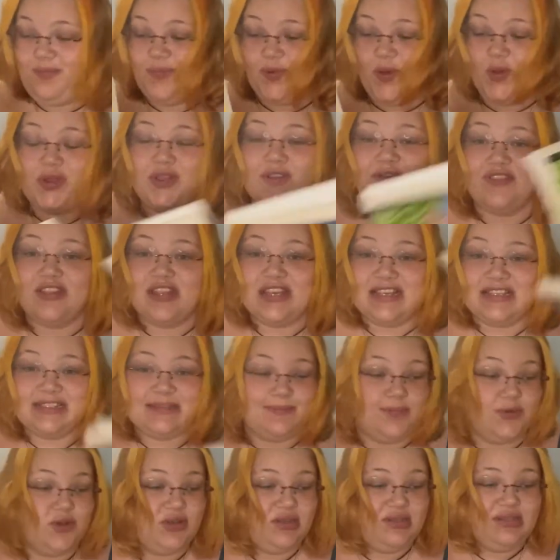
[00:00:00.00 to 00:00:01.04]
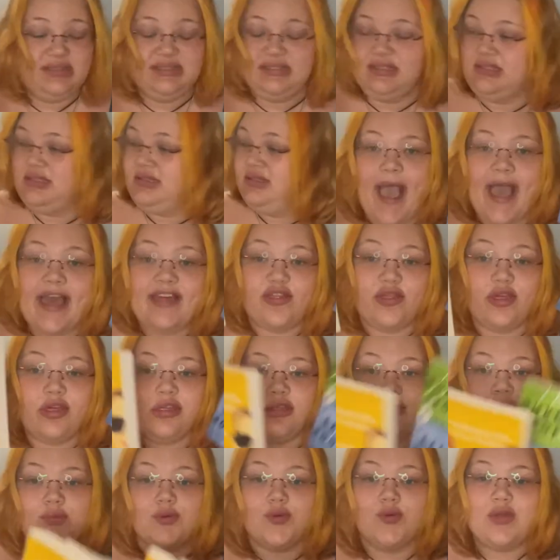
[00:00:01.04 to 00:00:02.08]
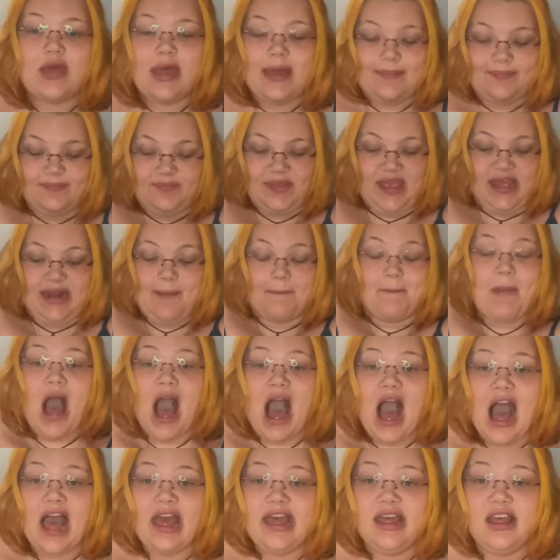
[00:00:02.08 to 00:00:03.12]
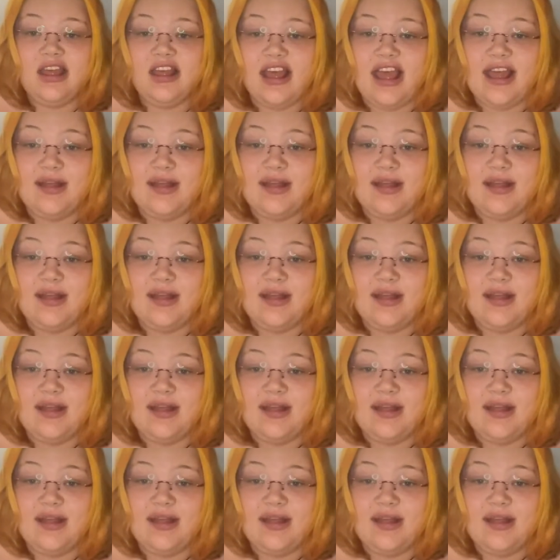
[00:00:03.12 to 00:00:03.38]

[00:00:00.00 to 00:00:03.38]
both of these books and threw them in a pot